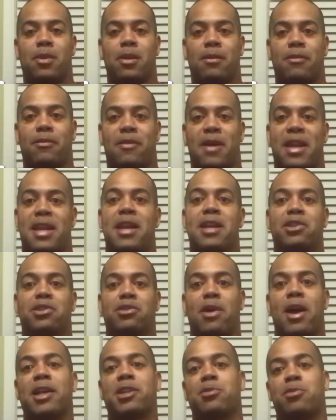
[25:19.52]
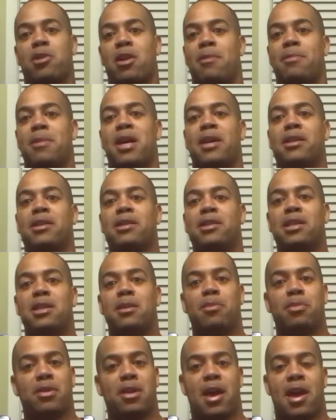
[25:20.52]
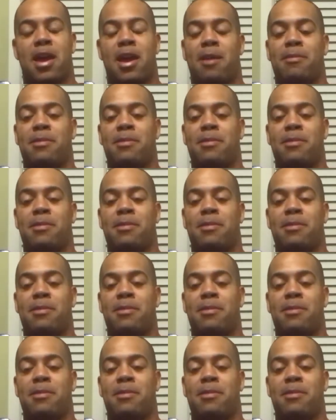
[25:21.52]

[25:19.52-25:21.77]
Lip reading: financial expert. I'm not a CPA.